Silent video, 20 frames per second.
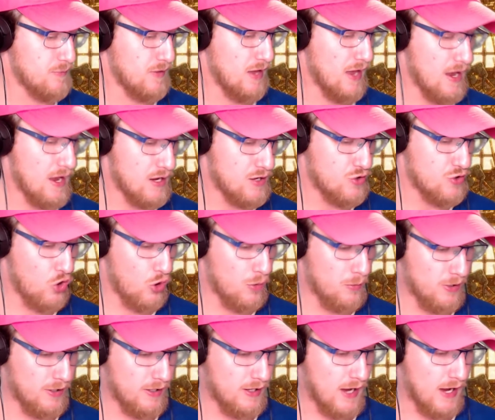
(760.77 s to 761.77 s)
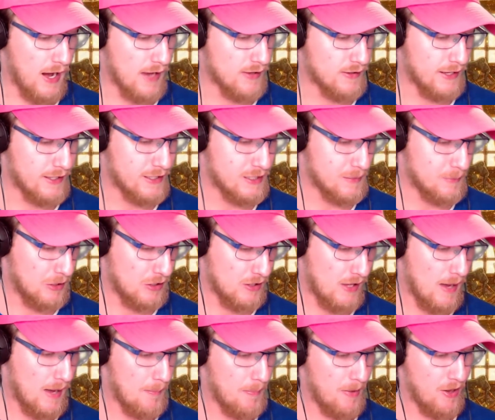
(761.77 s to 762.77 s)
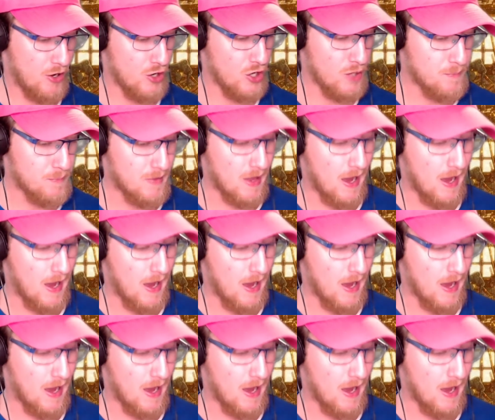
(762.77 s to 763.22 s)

and normally I like them a lot better.